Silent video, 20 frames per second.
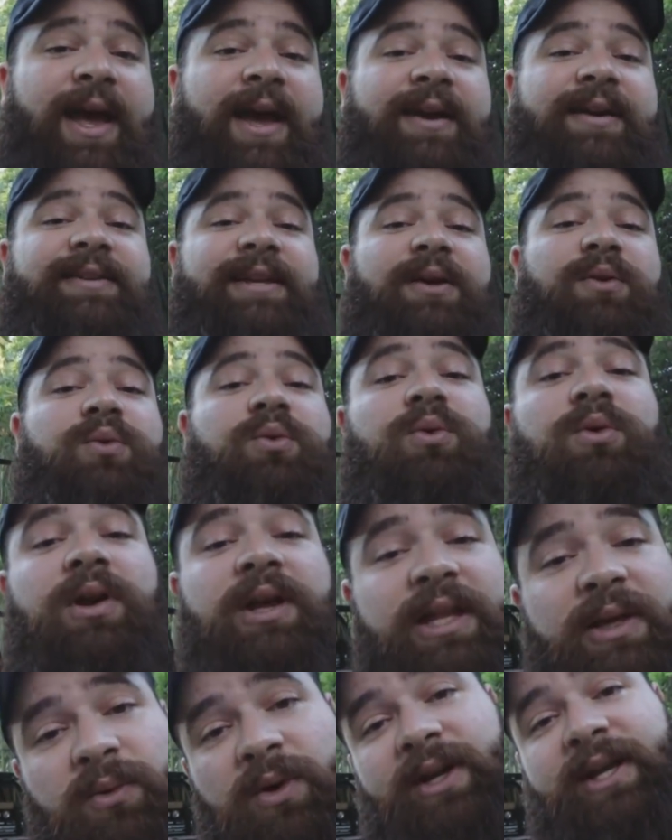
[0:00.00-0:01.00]
because I
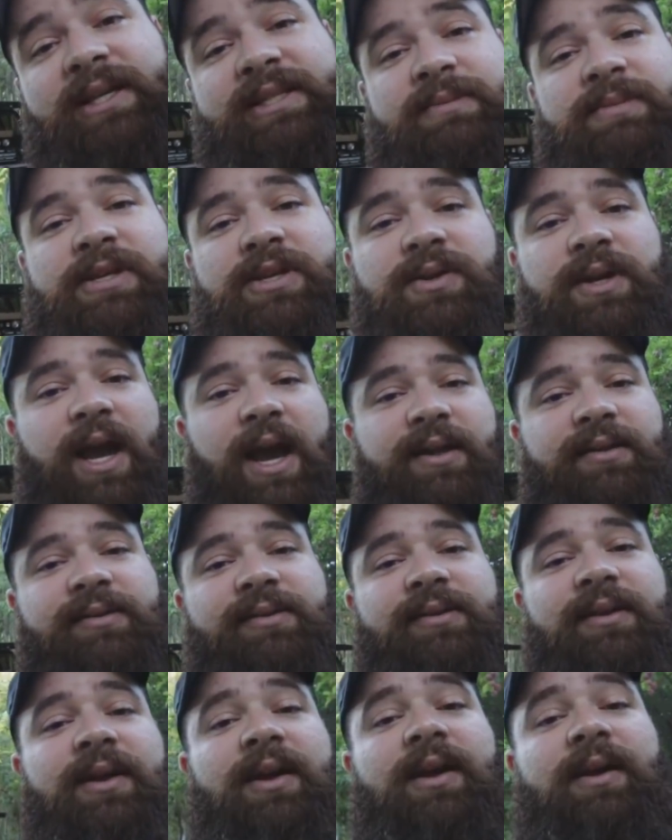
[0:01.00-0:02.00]
really want to get to meet you
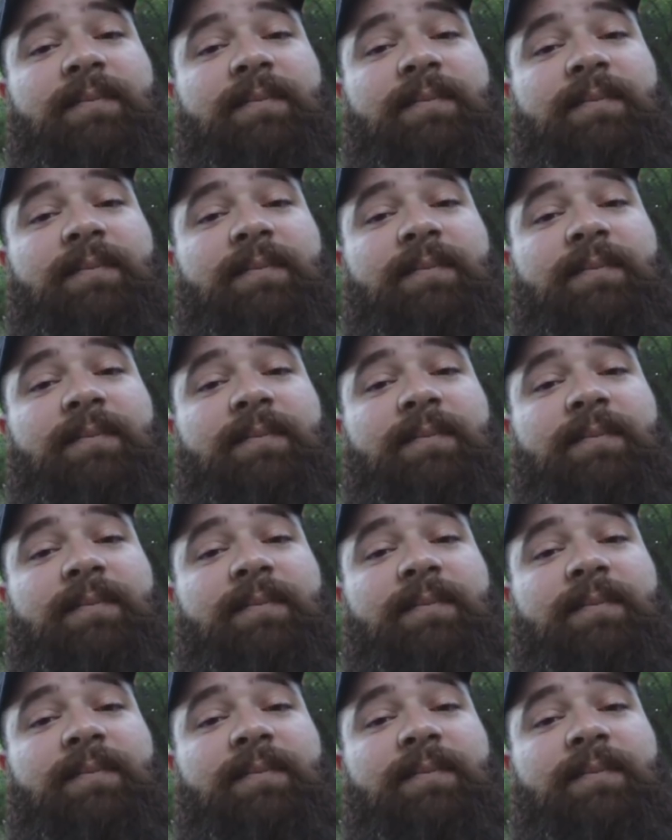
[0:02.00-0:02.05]
guys,